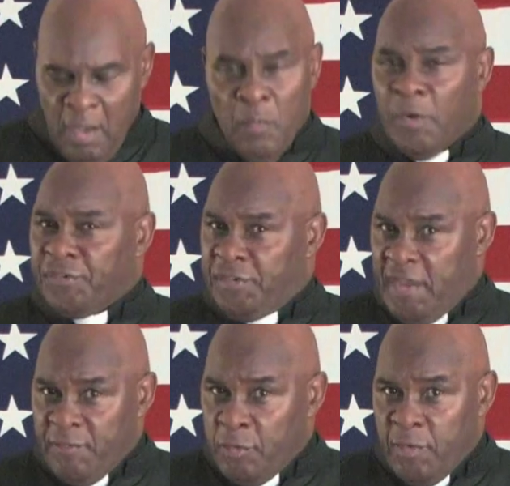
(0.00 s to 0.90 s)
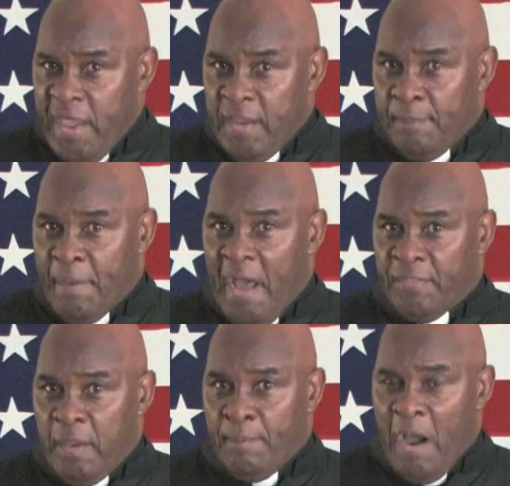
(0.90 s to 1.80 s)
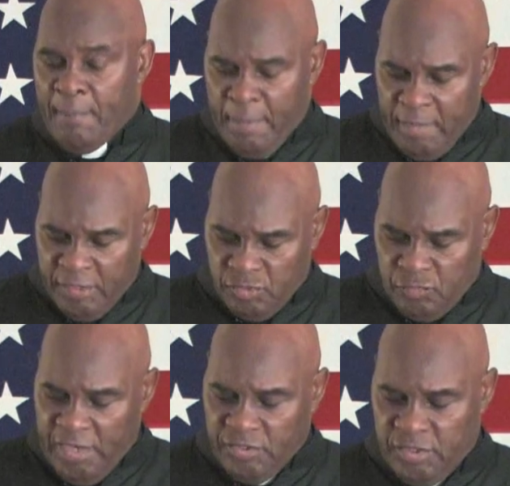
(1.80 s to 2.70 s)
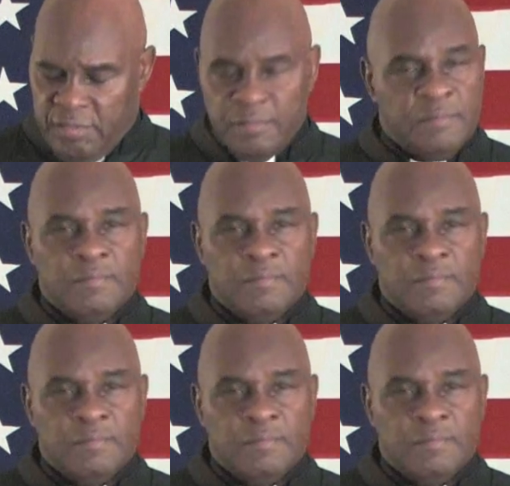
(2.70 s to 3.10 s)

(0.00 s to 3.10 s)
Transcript: was never granted by the Obama administration,